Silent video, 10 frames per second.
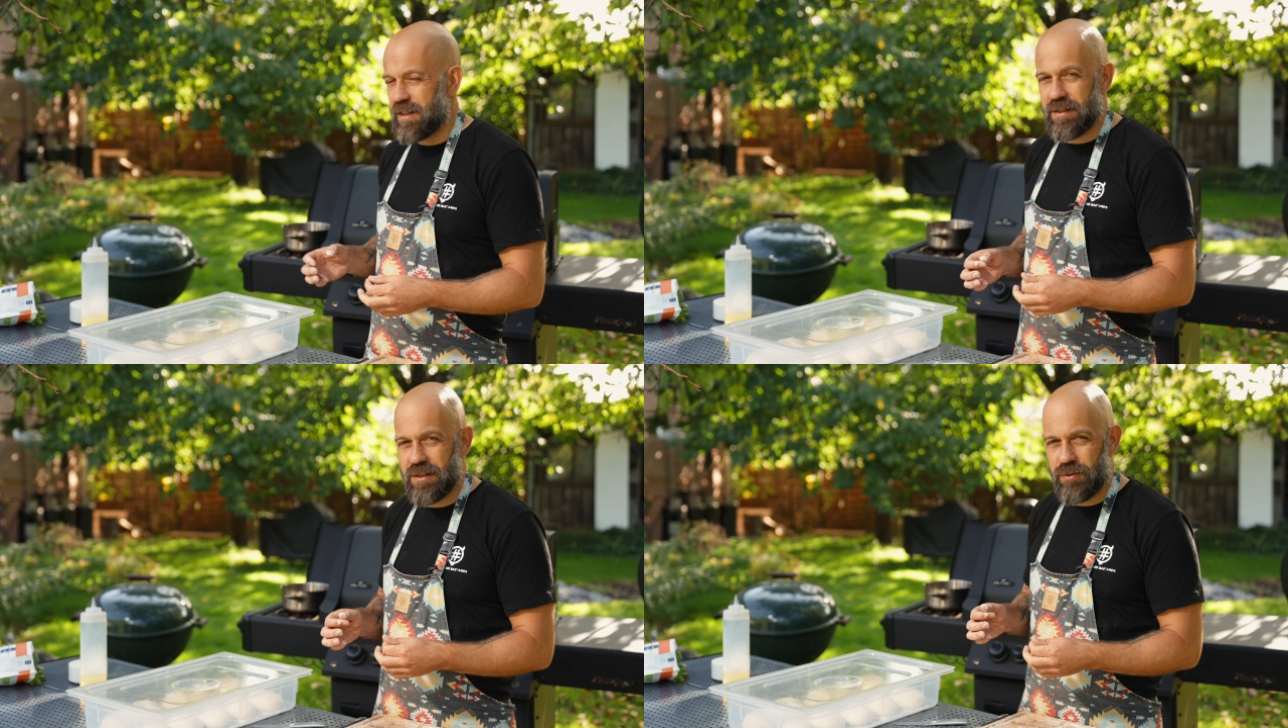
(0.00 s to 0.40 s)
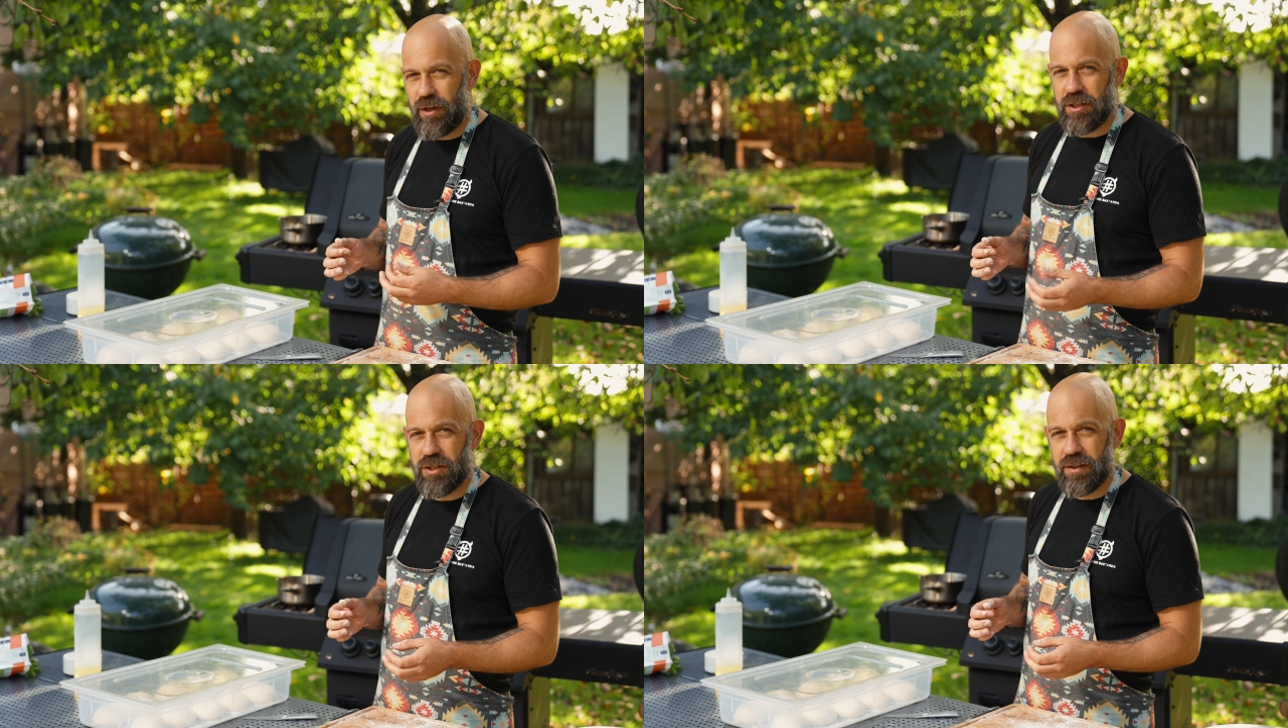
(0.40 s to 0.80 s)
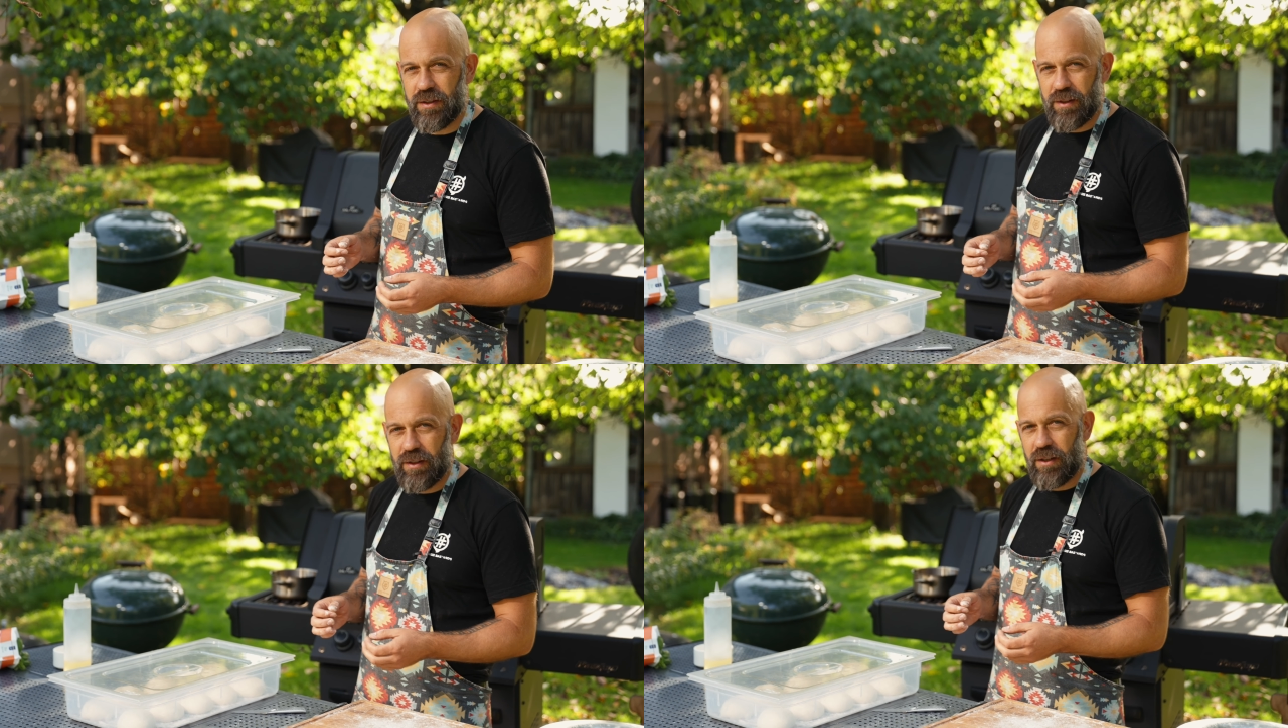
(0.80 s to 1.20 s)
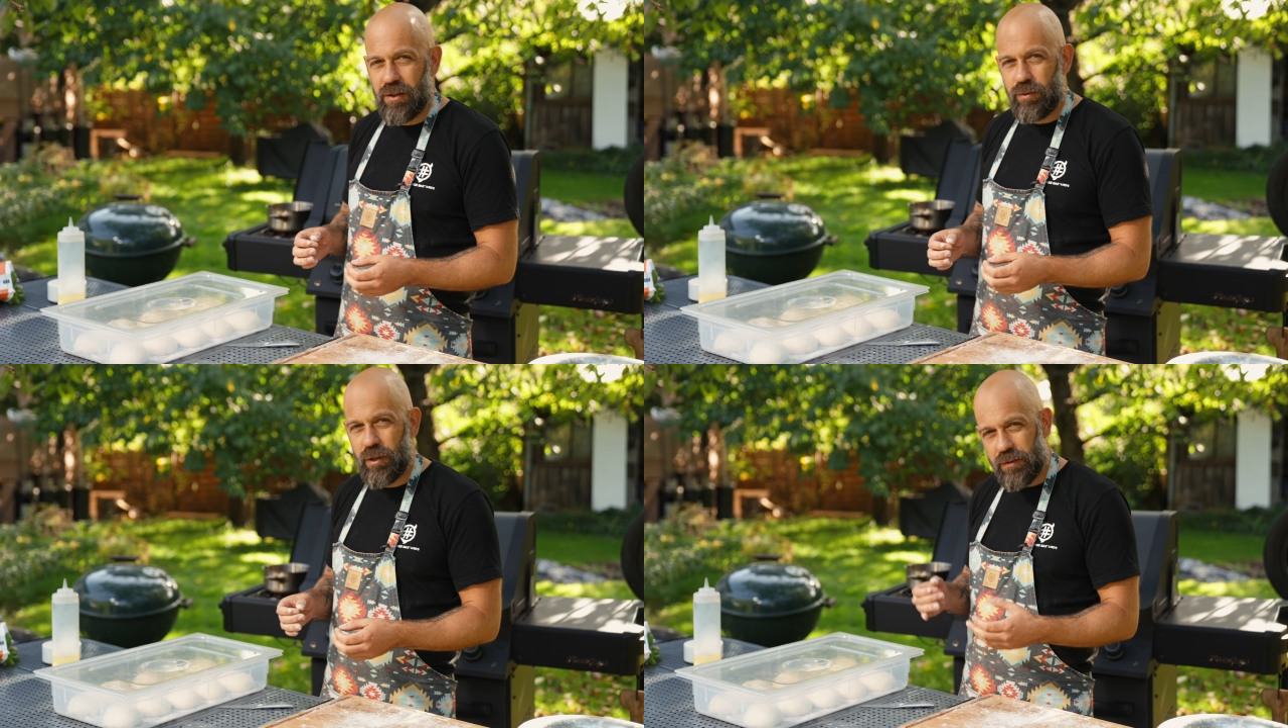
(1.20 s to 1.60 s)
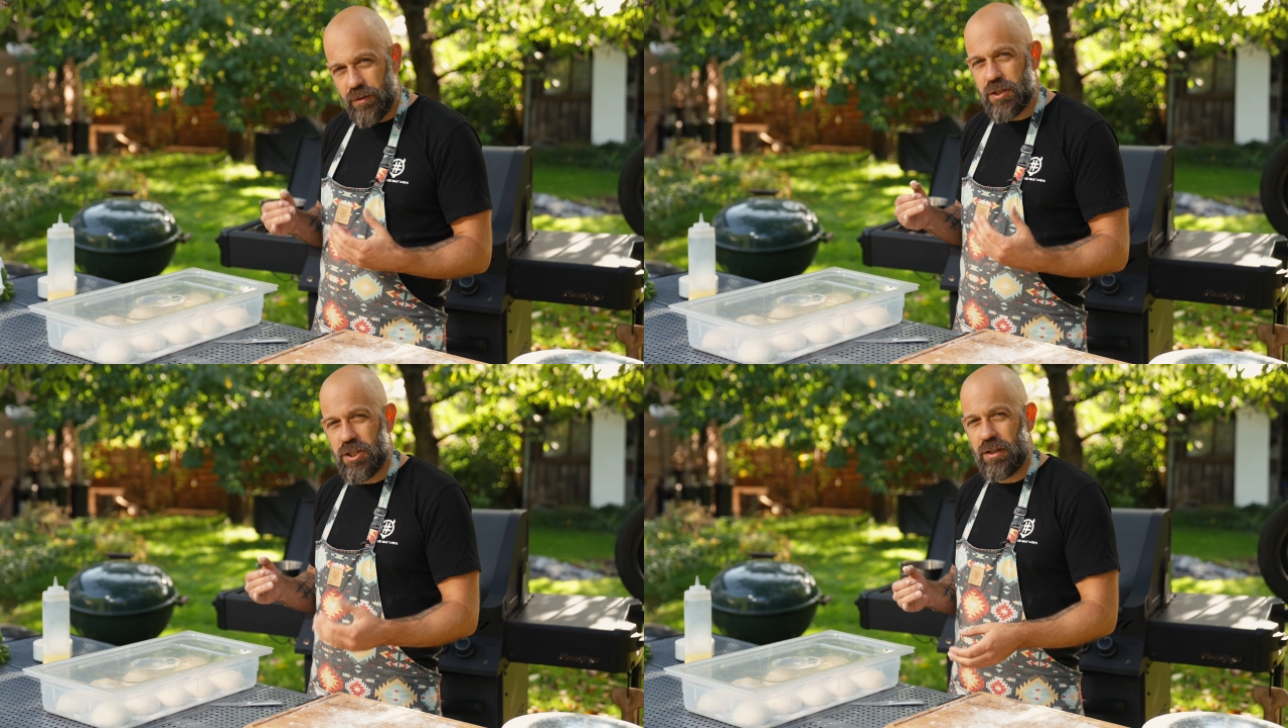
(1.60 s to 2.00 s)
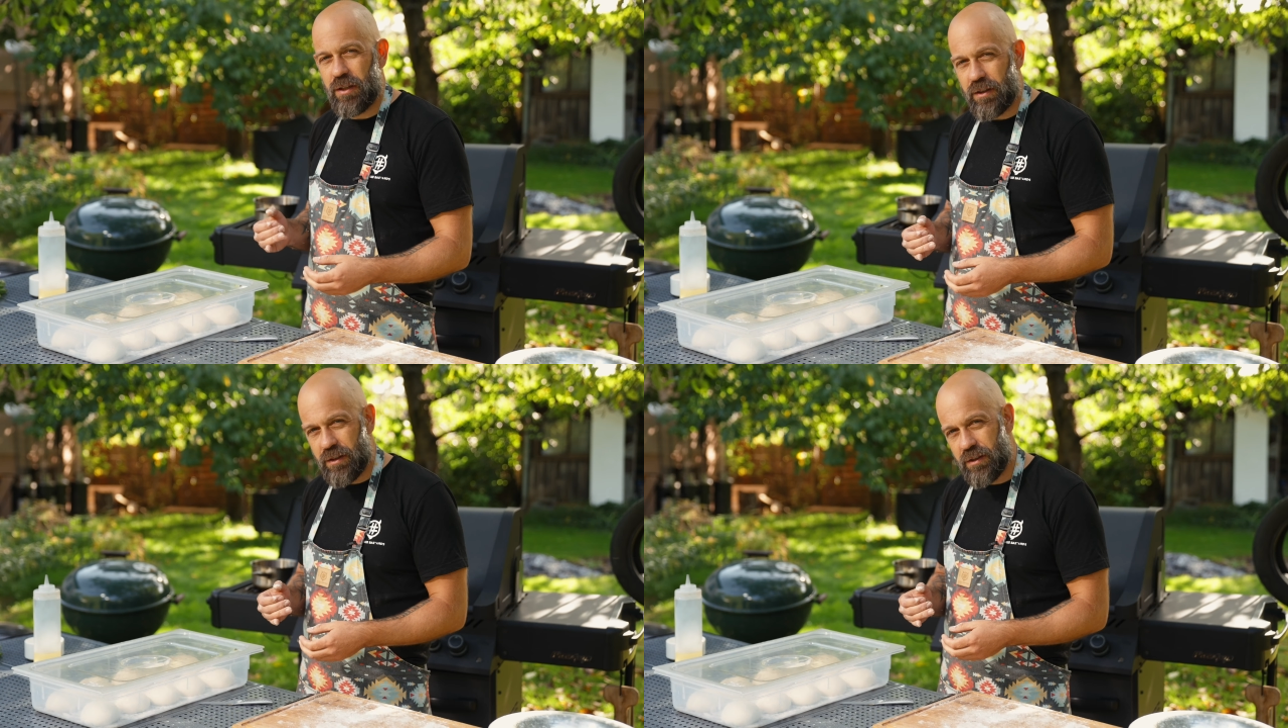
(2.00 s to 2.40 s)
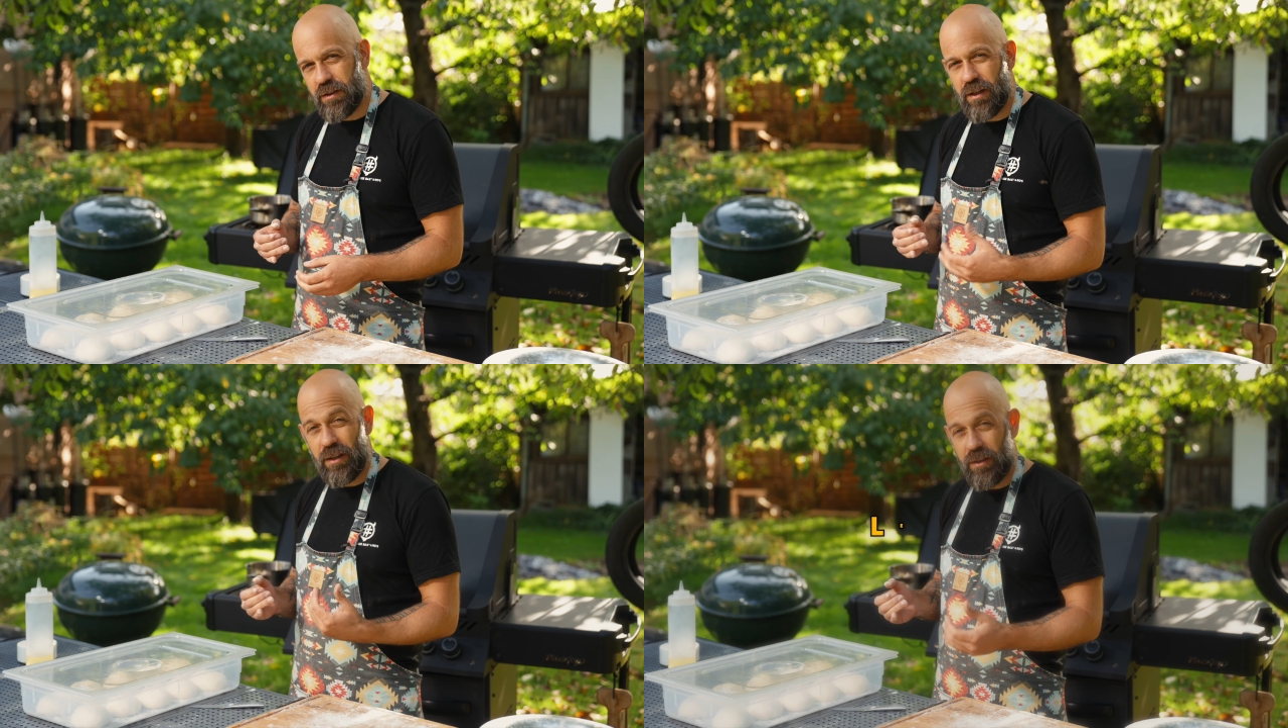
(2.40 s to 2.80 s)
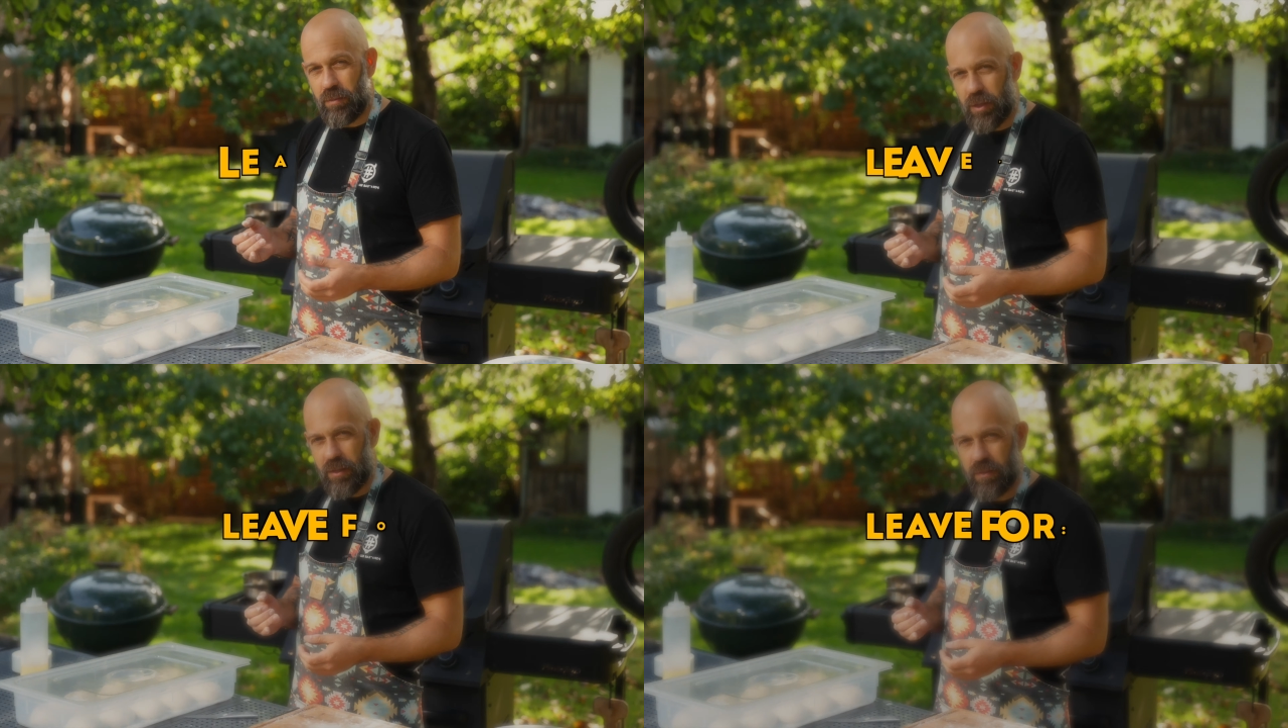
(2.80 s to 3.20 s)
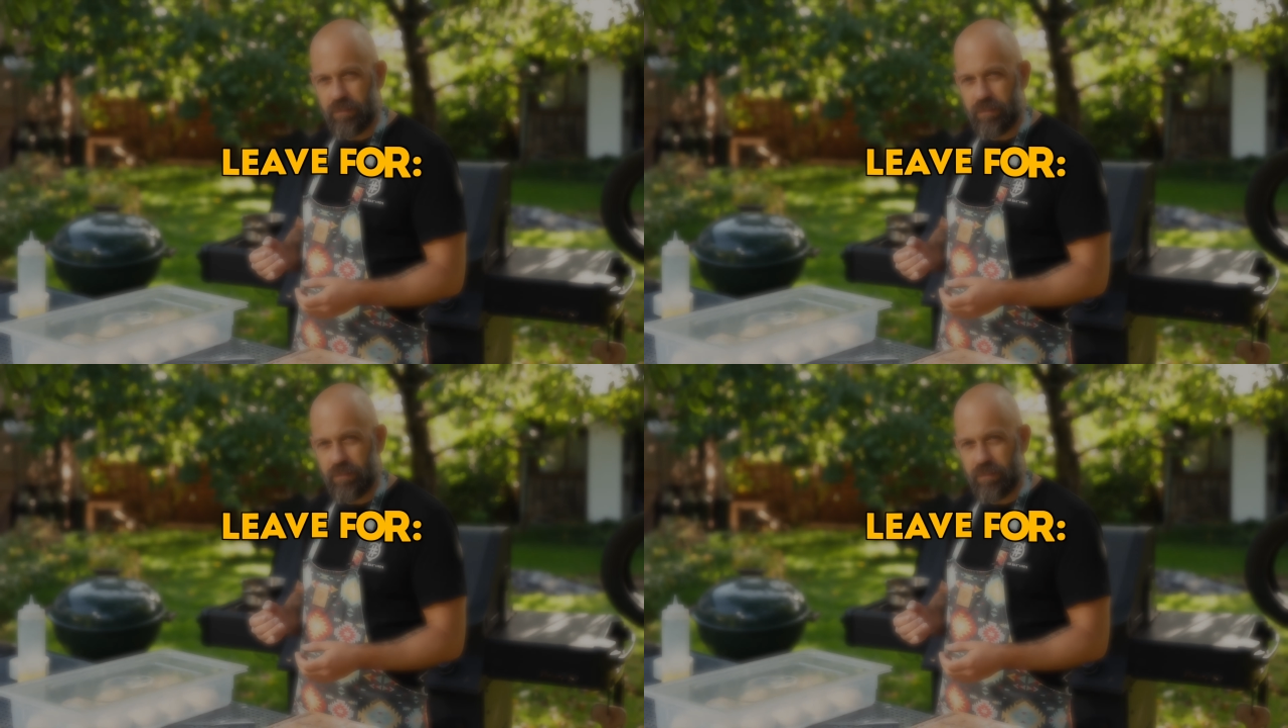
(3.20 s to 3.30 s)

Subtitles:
and stretched. We have to chill it a little bit.